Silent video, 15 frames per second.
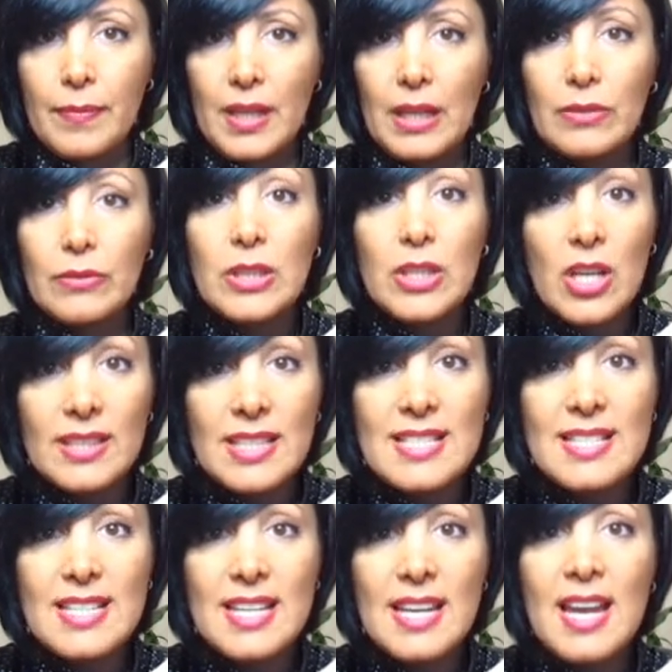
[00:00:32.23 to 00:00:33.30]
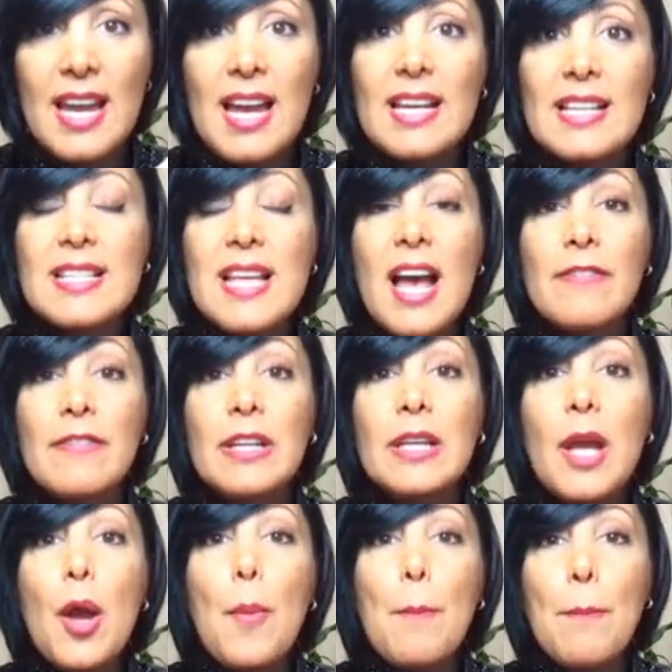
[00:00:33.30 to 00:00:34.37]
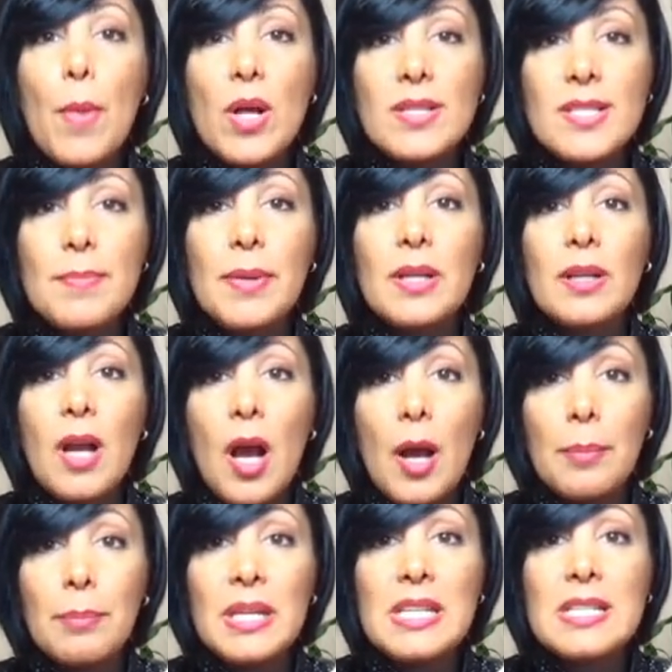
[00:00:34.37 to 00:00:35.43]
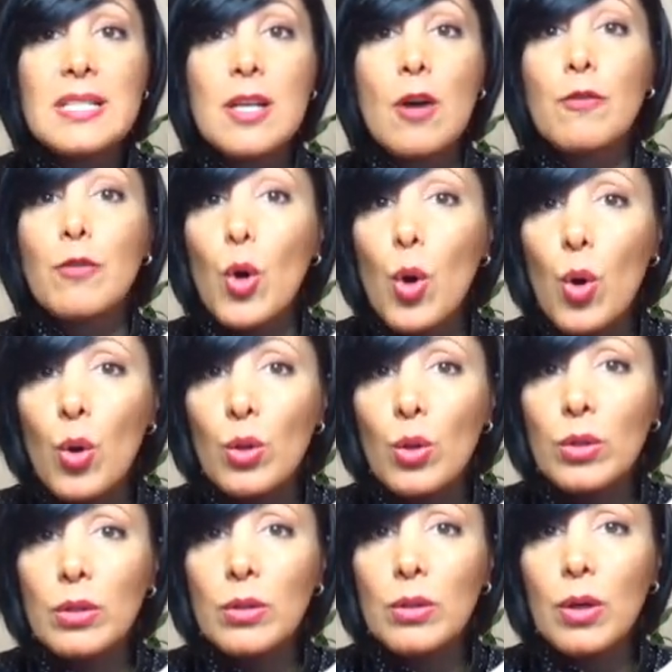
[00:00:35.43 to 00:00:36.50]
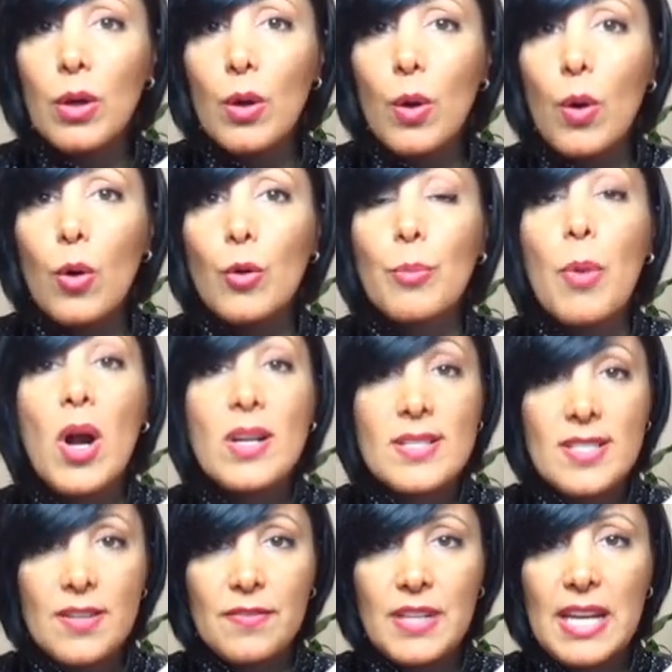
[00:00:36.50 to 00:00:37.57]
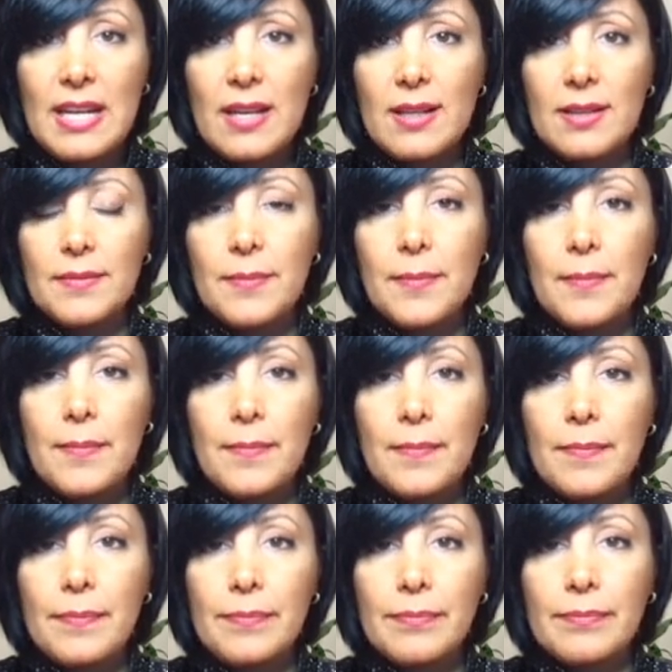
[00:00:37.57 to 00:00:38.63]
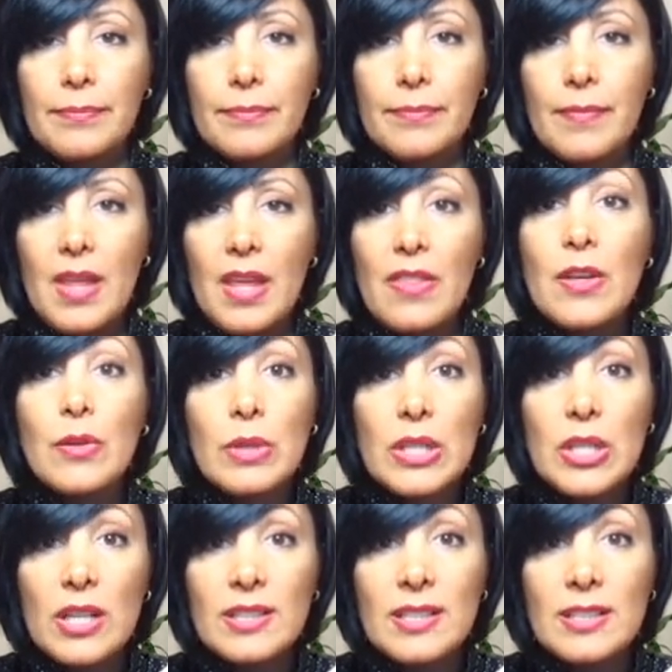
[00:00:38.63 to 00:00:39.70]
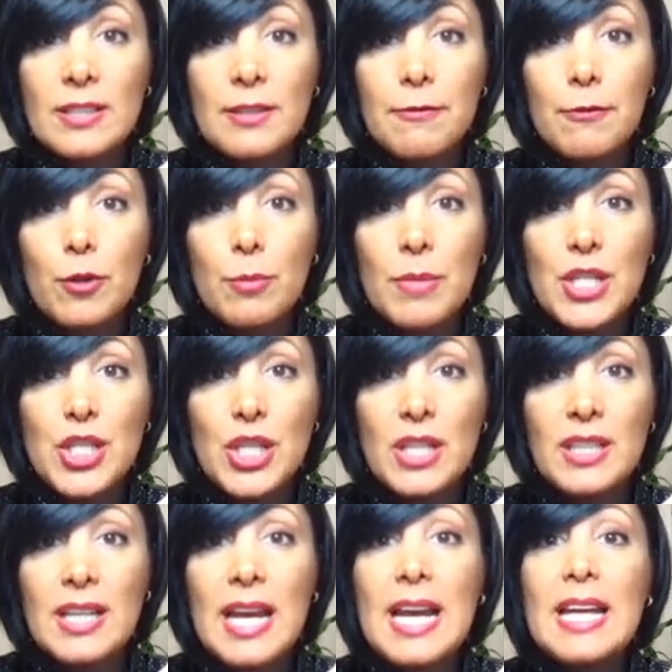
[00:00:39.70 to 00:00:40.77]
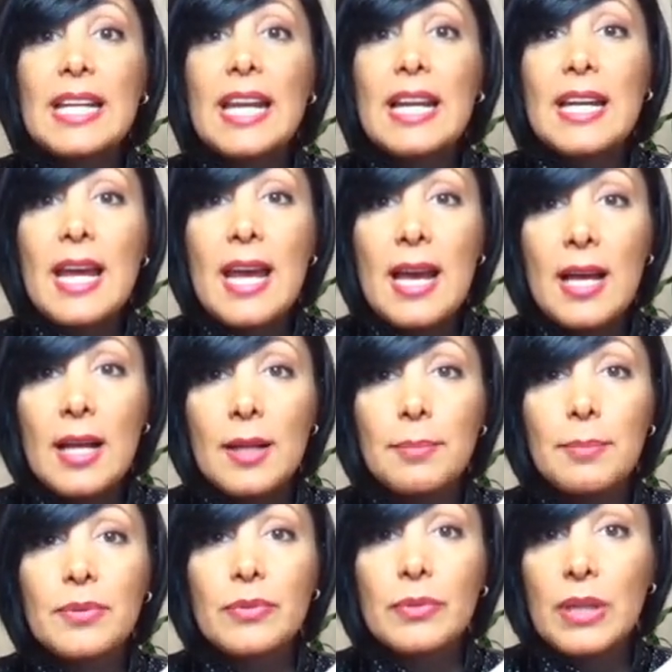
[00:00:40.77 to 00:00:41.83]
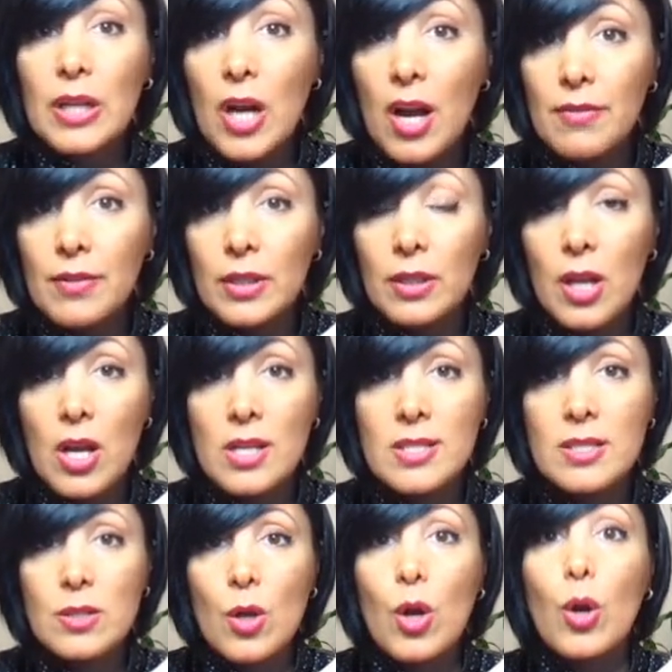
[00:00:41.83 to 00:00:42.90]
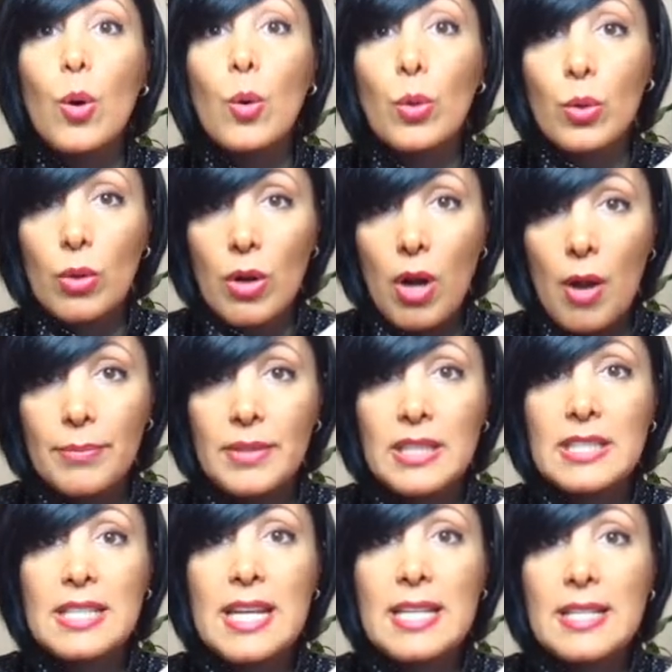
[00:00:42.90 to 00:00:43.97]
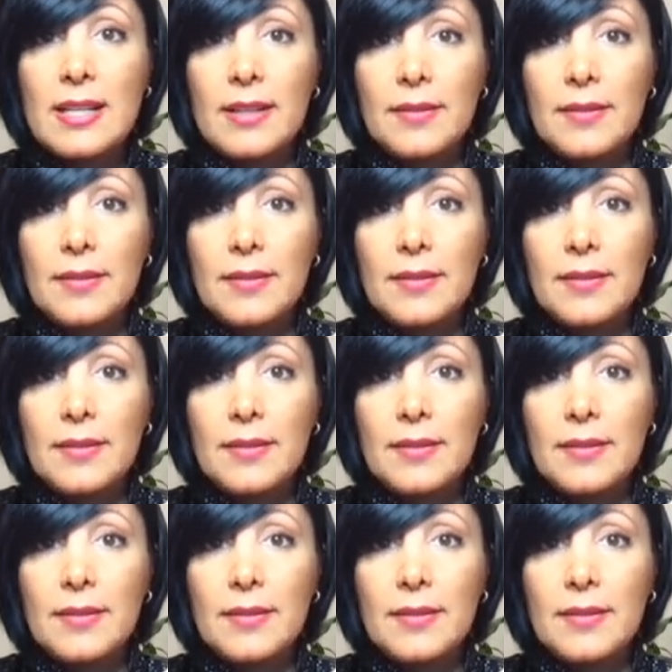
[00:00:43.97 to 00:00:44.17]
Redundancy is having multiple copies of all or parts of data. The redundant information can help recover lost or corrupted data.